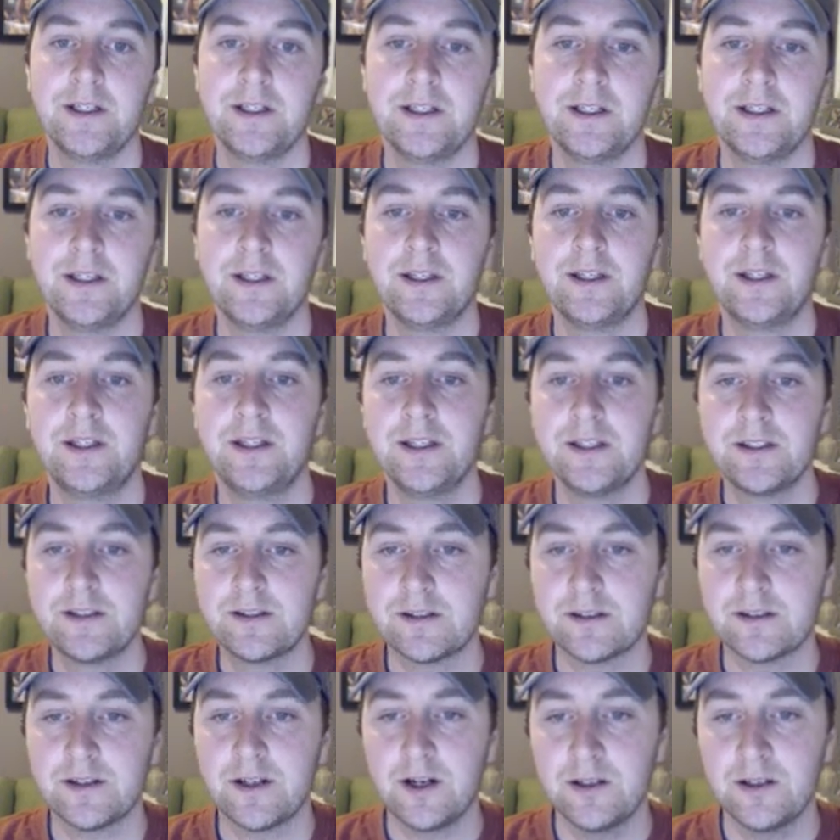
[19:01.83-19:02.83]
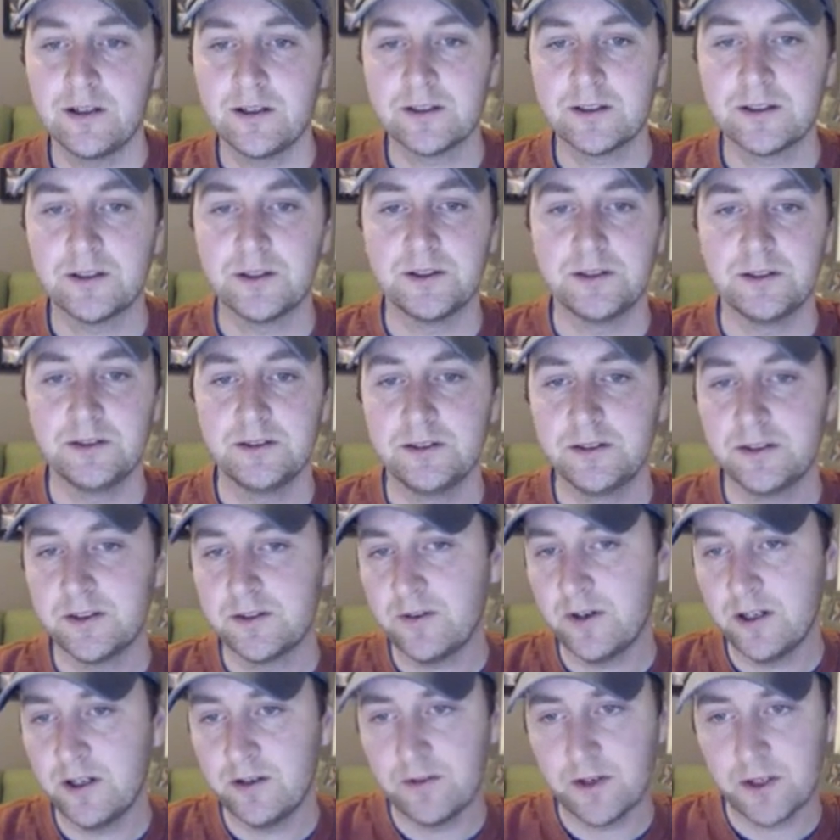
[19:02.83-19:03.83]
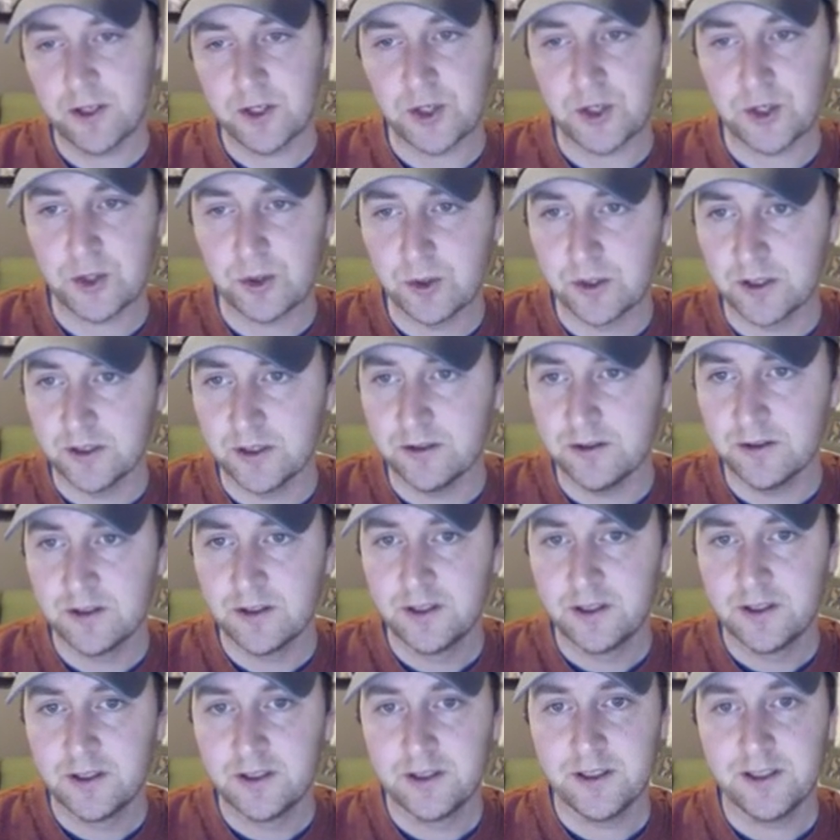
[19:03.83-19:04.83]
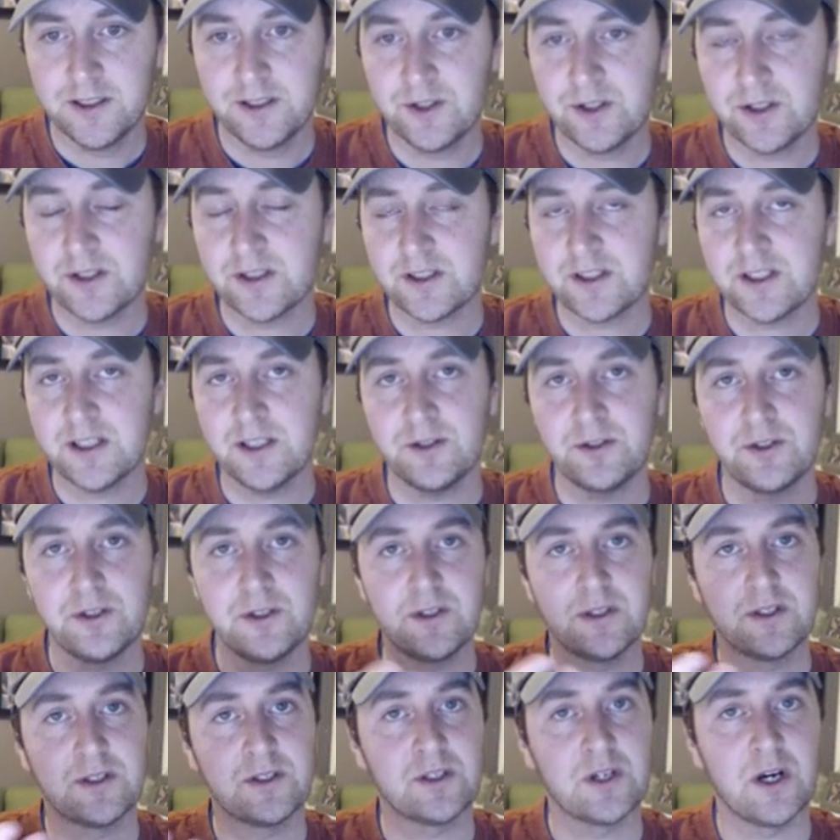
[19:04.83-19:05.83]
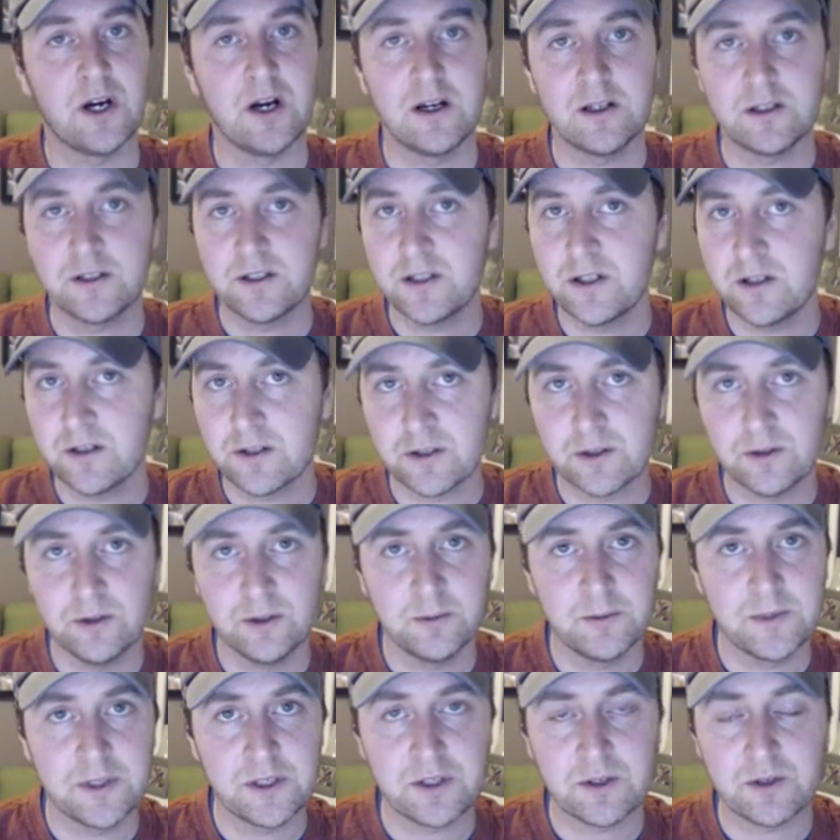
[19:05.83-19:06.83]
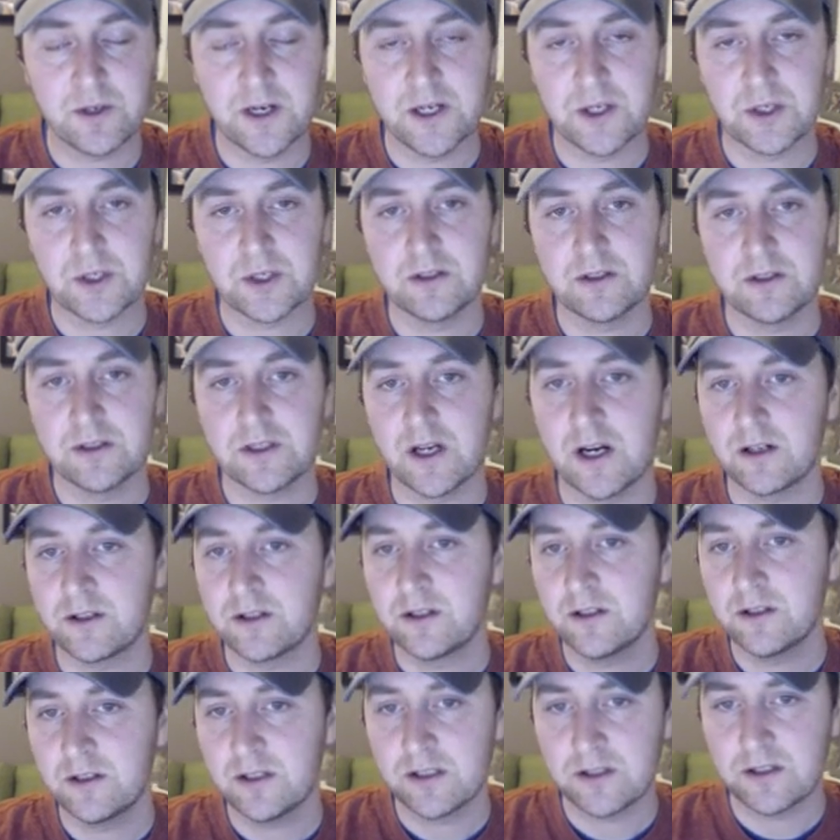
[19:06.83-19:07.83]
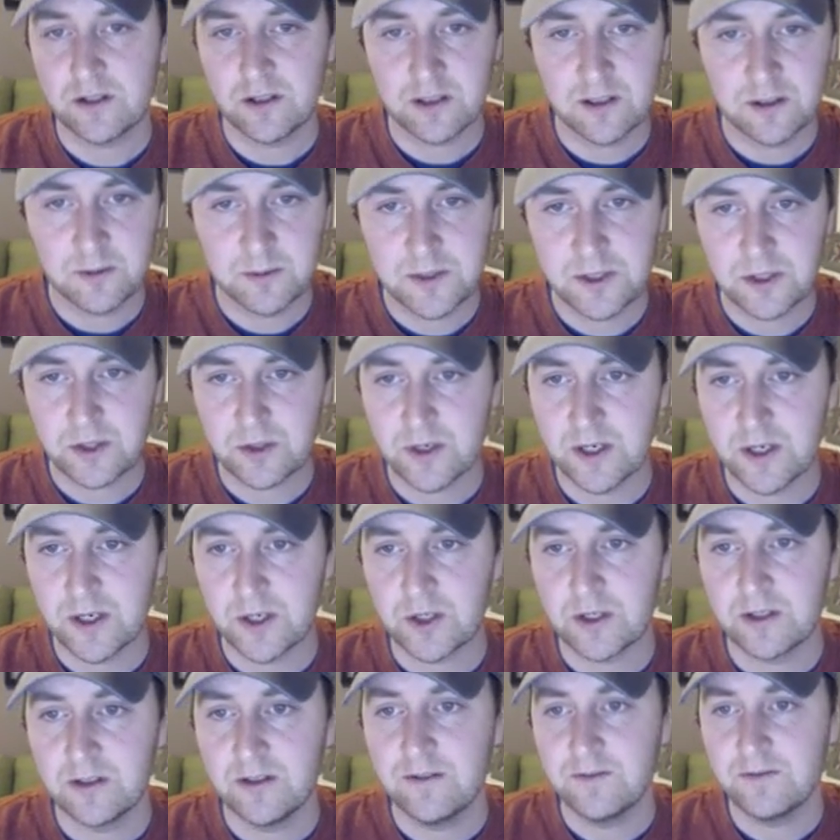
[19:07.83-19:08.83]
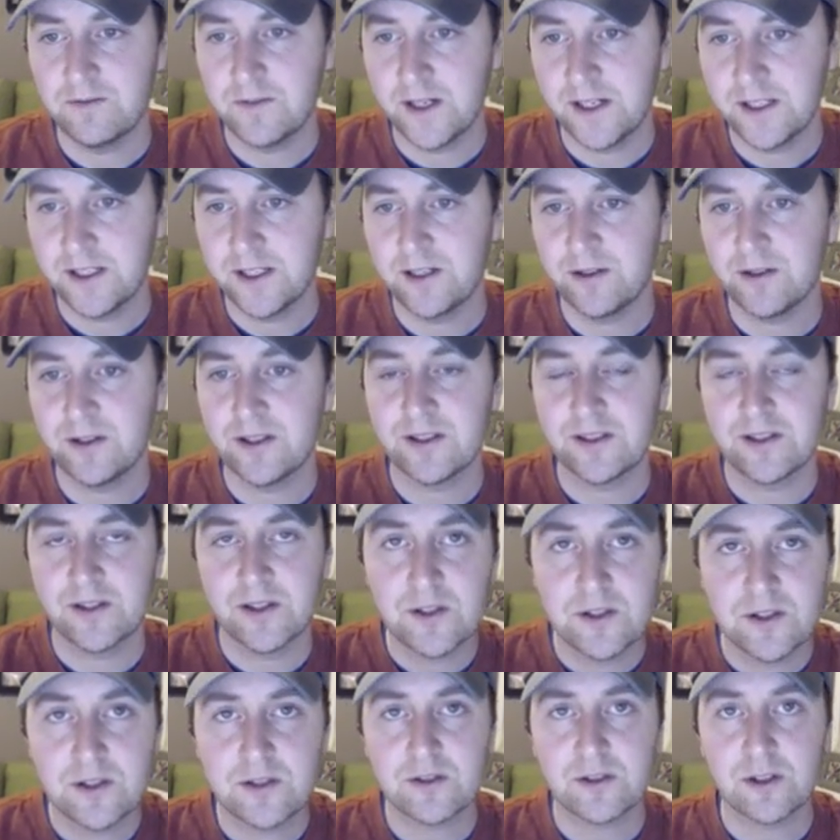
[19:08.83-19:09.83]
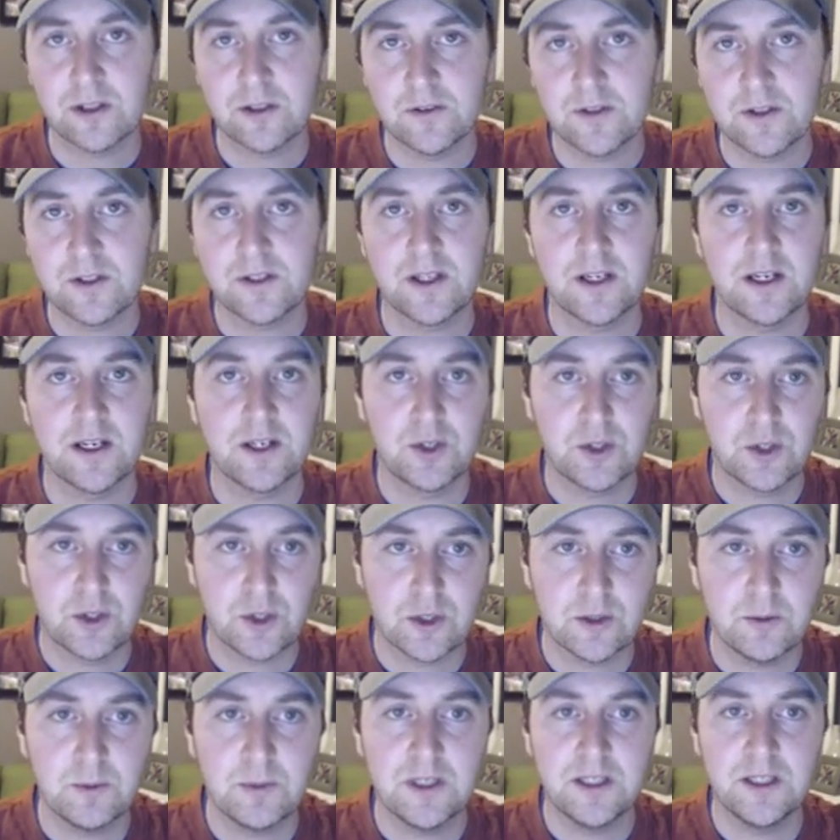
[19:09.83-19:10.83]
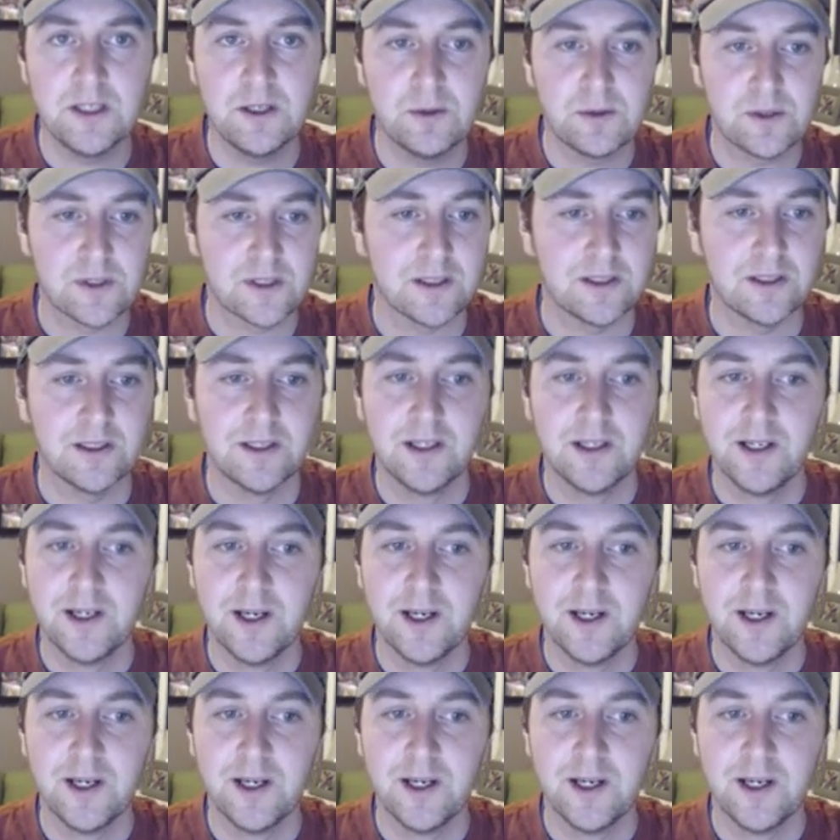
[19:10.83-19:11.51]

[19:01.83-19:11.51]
This article is very, very short. It just tells you to talk to your school administration, talk to your district administration, and find out, is this a service that I should be using?